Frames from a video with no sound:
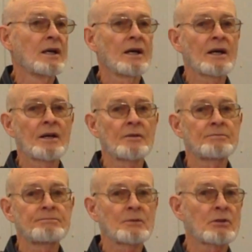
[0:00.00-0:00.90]
uh,
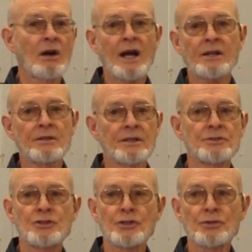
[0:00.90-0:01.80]
cracker
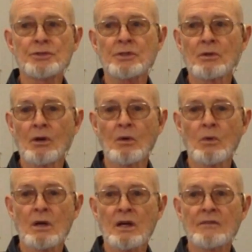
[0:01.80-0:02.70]
and juice or, or
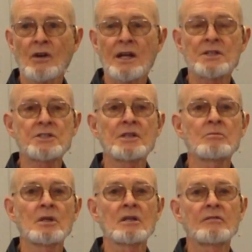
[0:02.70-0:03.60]
whatever, a
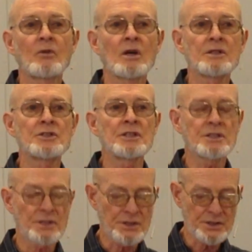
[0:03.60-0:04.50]
symbol of what
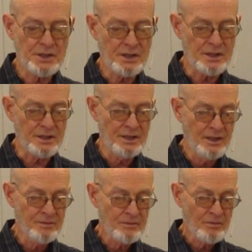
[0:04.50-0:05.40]
Jesus did
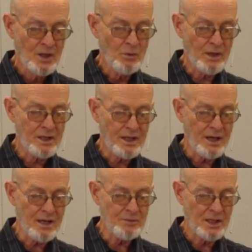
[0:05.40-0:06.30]
when he
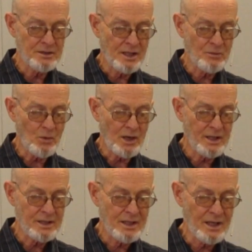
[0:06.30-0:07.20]
came and, and why
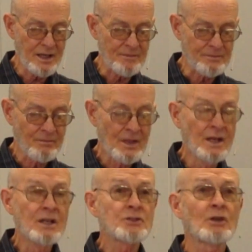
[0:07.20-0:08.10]
he came.
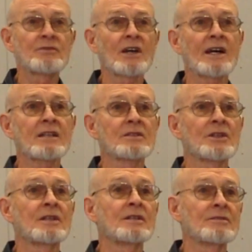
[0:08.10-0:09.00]
So i titled
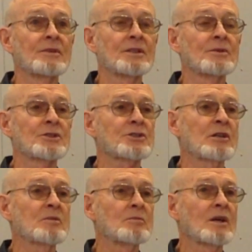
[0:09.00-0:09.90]
the, the, the,
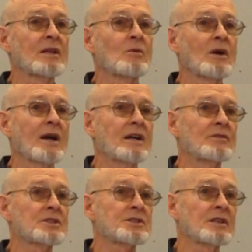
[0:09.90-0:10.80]
sermon, by the way, Have
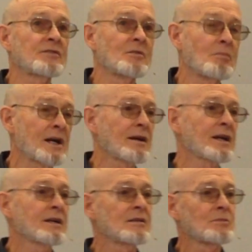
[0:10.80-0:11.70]
Yourself a
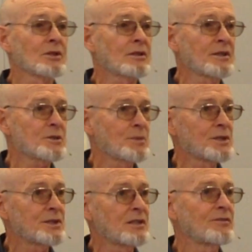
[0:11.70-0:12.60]
Merry, Humble
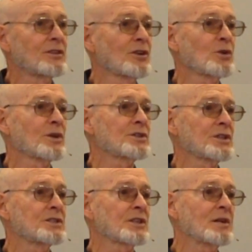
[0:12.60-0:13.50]
Christmas. And if you notice,
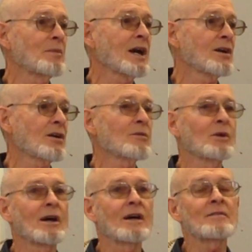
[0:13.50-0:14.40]
it's M A R
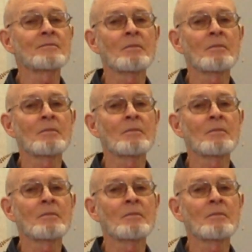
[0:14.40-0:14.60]
Y.